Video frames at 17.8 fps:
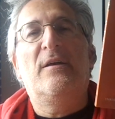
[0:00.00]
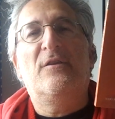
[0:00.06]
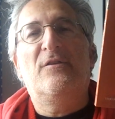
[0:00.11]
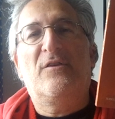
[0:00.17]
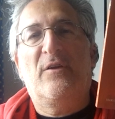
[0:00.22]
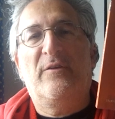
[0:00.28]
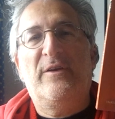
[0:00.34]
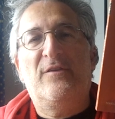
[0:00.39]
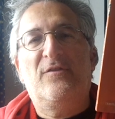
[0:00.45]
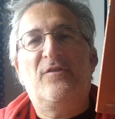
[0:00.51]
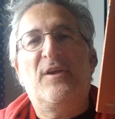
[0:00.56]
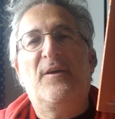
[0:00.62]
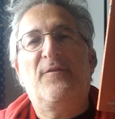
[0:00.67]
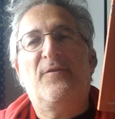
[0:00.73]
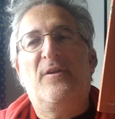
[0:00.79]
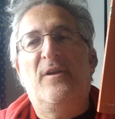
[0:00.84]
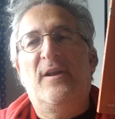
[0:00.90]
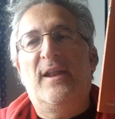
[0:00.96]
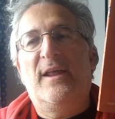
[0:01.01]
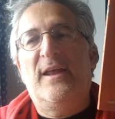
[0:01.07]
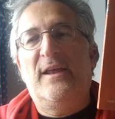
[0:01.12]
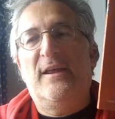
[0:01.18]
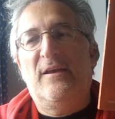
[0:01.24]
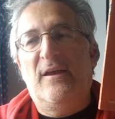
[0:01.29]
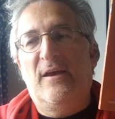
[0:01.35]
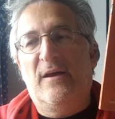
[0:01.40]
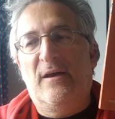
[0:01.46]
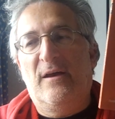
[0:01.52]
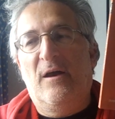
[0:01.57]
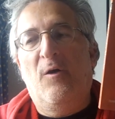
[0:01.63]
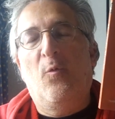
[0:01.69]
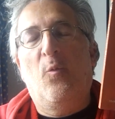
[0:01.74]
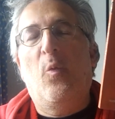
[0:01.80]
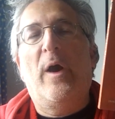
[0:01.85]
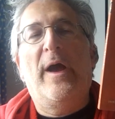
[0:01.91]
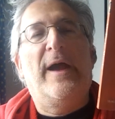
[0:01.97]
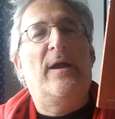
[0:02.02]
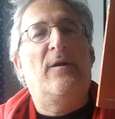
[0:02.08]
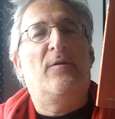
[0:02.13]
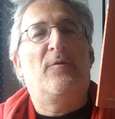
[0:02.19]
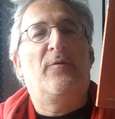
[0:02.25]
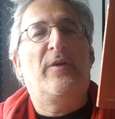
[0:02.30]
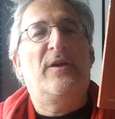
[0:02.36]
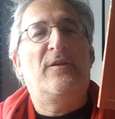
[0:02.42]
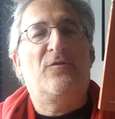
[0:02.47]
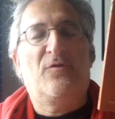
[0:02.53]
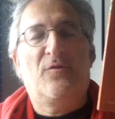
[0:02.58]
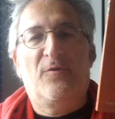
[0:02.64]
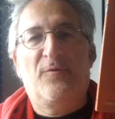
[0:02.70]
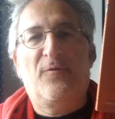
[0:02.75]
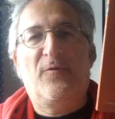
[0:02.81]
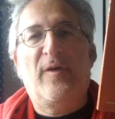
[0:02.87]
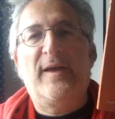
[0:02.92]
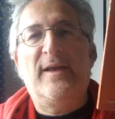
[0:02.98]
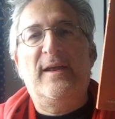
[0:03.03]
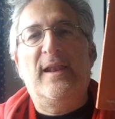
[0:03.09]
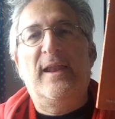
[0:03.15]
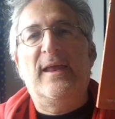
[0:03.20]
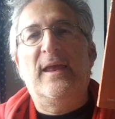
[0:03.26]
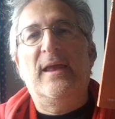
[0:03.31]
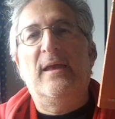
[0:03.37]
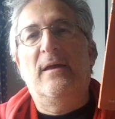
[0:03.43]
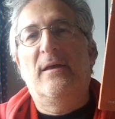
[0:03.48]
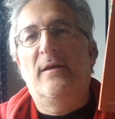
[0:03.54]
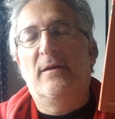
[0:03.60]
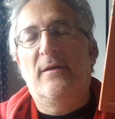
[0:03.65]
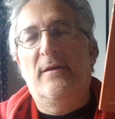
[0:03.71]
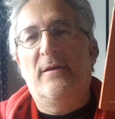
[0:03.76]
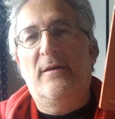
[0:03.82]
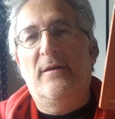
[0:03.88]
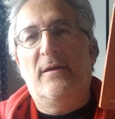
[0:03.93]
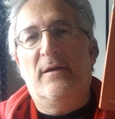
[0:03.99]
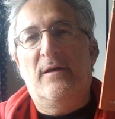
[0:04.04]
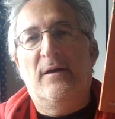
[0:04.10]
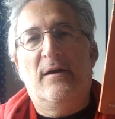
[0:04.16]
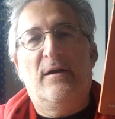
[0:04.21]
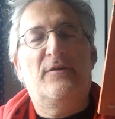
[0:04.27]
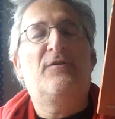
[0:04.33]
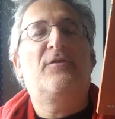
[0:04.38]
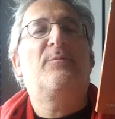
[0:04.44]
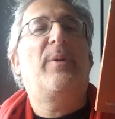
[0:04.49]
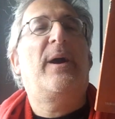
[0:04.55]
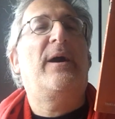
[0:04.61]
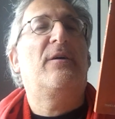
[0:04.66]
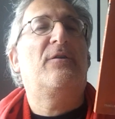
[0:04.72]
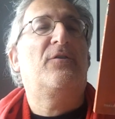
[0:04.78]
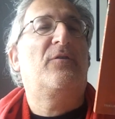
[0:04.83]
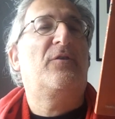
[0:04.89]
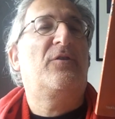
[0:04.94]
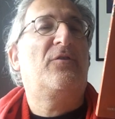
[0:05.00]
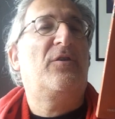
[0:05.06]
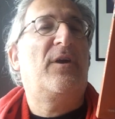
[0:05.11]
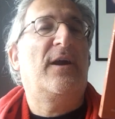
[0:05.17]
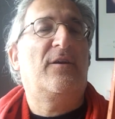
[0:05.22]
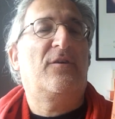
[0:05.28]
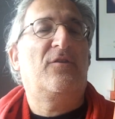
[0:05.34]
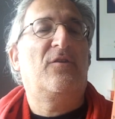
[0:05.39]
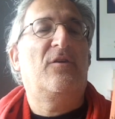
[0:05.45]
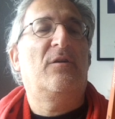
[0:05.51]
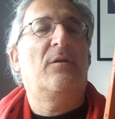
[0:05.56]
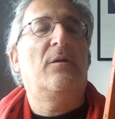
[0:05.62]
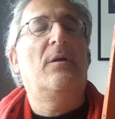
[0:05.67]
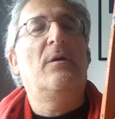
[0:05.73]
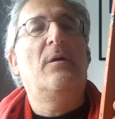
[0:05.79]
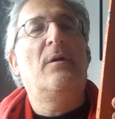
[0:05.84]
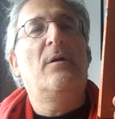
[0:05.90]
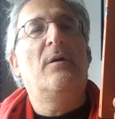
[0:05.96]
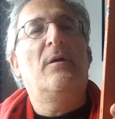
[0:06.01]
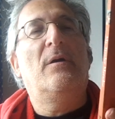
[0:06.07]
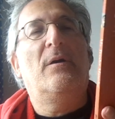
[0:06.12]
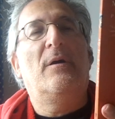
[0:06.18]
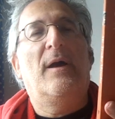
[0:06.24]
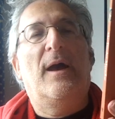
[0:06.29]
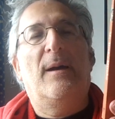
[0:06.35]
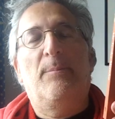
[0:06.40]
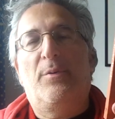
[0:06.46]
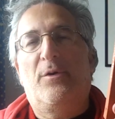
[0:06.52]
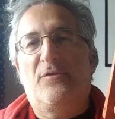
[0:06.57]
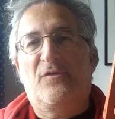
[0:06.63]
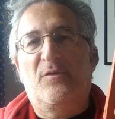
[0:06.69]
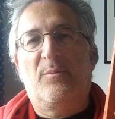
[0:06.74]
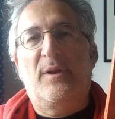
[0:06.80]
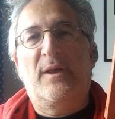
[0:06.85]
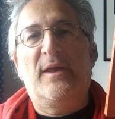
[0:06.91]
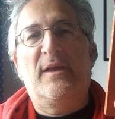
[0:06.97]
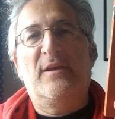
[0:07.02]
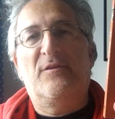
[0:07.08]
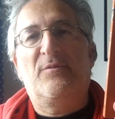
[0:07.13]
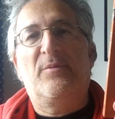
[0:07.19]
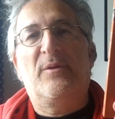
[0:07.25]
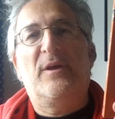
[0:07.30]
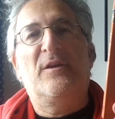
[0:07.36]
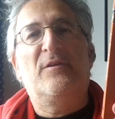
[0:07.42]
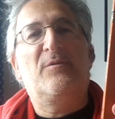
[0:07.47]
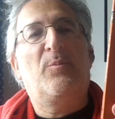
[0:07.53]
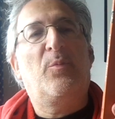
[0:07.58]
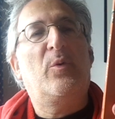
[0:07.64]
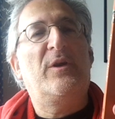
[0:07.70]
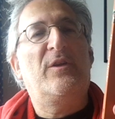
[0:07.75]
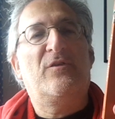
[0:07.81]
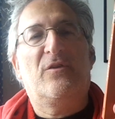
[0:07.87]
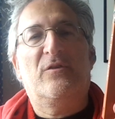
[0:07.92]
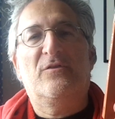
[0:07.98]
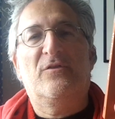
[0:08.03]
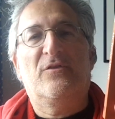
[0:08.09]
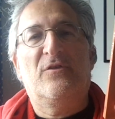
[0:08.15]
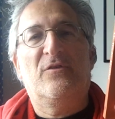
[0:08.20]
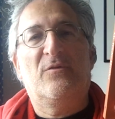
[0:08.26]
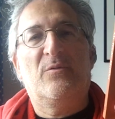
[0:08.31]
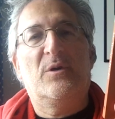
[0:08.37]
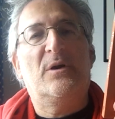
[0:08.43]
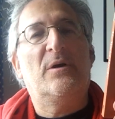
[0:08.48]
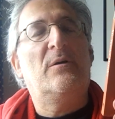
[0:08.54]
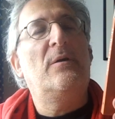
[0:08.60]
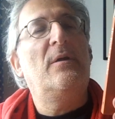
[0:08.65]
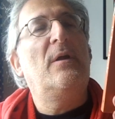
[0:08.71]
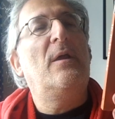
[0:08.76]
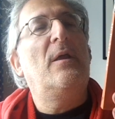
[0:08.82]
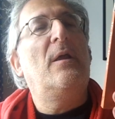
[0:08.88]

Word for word: So he's definitely aware of his sort of failing uh, powers of attraction and possibly his his puissance as well.